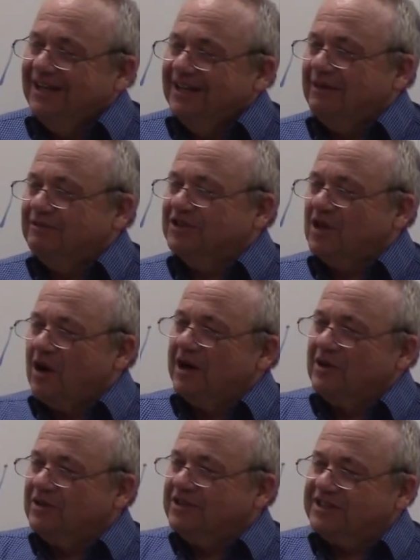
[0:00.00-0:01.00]
That was an
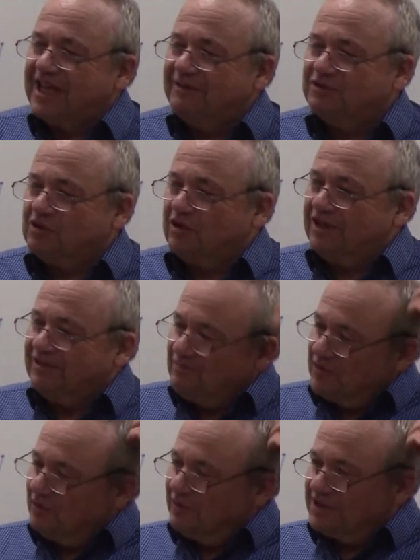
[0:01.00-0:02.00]
article in South Shore,
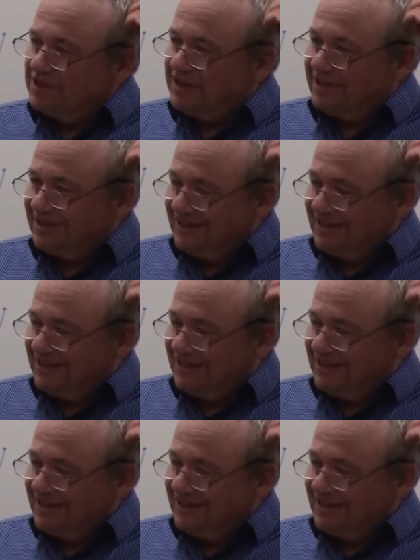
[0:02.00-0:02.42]
which